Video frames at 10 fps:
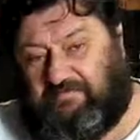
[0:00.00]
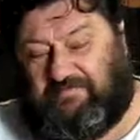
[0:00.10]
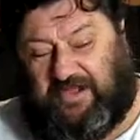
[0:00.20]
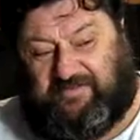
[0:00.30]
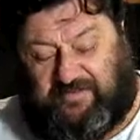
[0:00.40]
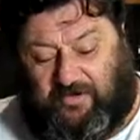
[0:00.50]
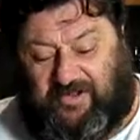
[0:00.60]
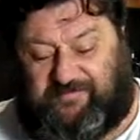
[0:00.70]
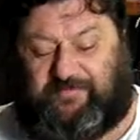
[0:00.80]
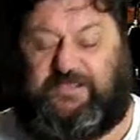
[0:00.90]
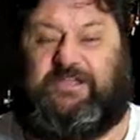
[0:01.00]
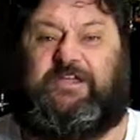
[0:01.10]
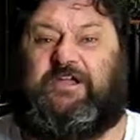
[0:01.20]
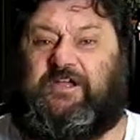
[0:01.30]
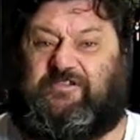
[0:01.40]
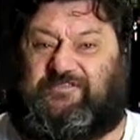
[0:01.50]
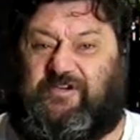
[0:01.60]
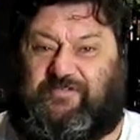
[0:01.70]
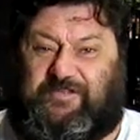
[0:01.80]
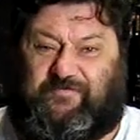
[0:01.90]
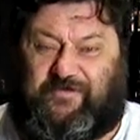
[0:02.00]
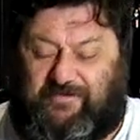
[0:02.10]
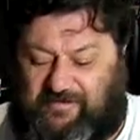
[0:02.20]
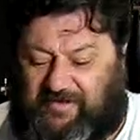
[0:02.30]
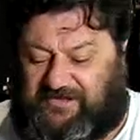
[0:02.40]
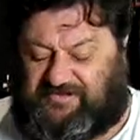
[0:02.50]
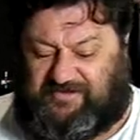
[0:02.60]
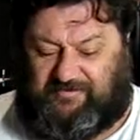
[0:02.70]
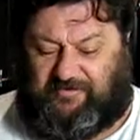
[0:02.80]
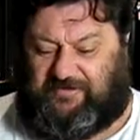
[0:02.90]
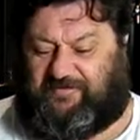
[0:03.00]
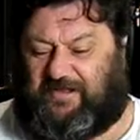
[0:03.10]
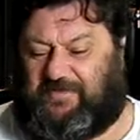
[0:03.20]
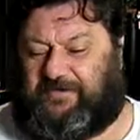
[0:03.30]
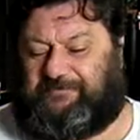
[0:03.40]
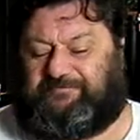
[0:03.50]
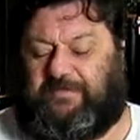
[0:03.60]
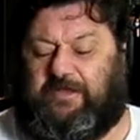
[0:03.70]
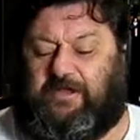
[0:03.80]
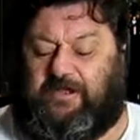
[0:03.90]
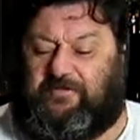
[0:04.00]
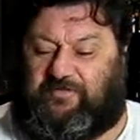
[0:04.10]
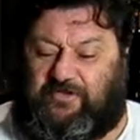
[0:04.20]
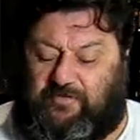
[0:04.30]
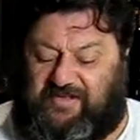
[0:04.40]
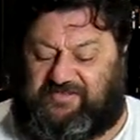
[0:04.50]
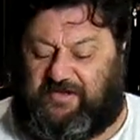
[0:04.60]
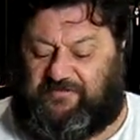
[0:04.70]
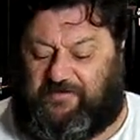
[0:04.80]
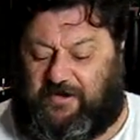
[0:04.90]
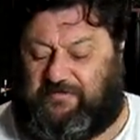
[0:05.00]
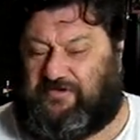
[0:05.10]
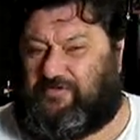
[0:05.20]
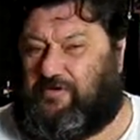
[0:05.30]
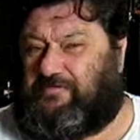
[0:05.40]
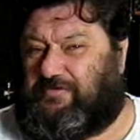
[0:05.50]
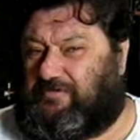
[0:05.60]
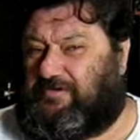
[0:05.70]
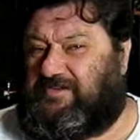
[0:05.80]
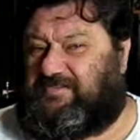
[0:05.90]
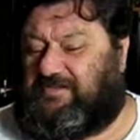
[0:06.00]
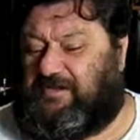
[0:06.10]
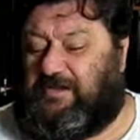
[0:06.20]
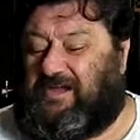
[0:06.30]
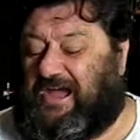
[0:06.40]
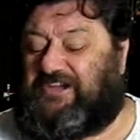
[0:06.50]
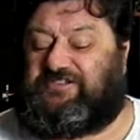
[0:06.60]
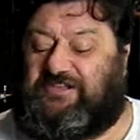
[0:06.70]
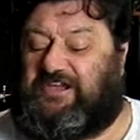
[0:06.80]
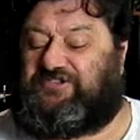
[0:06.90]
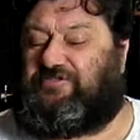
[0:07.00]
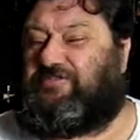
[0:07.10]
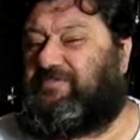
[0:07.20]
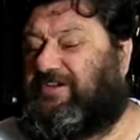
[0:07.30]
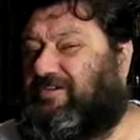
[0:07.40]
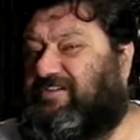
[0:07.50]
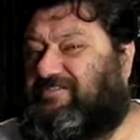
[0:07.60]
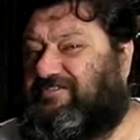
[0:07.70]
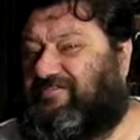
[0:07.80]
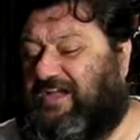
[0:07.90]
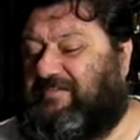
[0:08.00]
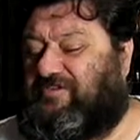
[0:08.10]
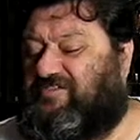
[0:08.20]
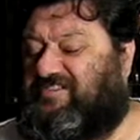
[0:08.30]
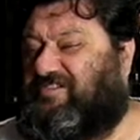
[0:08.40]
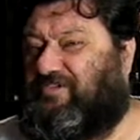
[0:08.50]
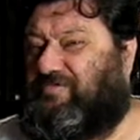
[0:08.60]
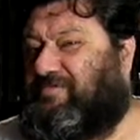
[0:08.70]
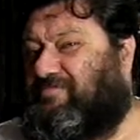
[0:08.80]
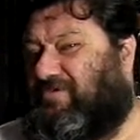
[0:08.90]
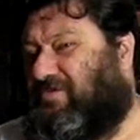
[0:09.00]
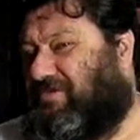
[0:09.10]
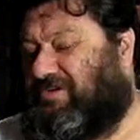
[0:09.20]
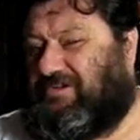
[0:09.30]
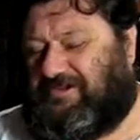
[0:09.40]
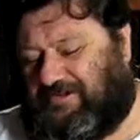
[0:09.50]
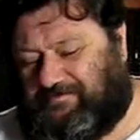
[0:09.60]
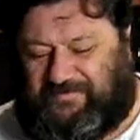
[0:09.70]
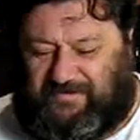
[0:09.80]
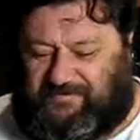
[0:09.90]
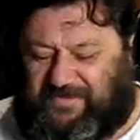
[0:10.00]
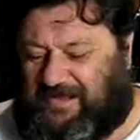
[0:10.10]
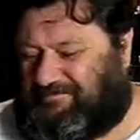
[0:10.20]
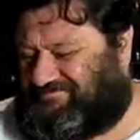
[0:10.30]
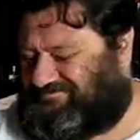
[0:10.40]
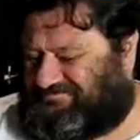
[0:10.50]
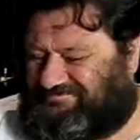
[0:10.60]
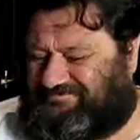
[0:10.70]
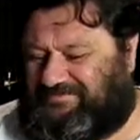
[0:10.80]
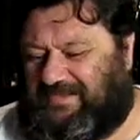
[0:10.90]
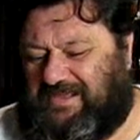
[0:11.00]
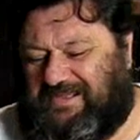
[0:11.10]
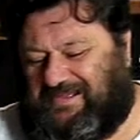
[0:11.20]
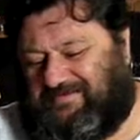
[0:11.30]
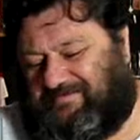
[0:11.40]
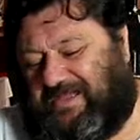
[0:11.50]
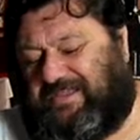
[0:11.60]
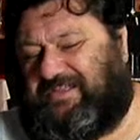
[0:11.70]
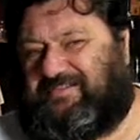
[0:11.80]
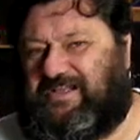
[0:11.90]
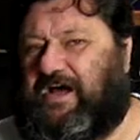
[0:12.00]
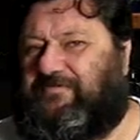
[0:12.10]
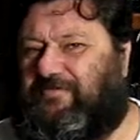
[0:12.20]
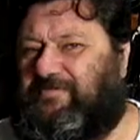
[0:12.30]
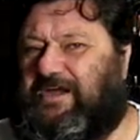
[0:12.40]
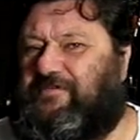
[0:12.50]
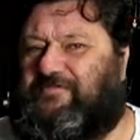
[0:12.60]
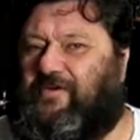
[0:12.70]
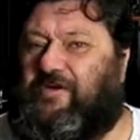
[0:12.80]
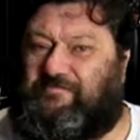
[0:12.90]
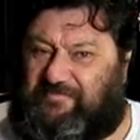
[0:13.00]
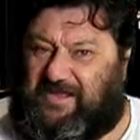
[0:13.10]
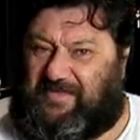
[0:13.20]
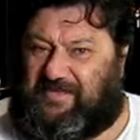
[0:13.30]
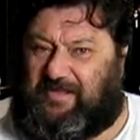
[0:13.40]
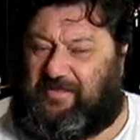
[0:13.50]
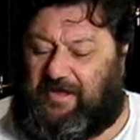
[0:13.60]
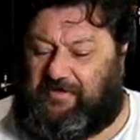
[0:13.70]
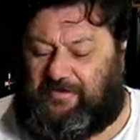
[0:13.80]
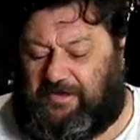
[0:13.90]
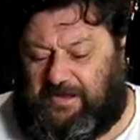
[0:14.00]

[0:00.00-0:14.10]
It's a nice beer, certainly very much similar on the flavour. The USO 5 at 12 degrees actually gets you a little bit closer to the flavour because there's a little bit more of that menky stuff from the 05 down that low.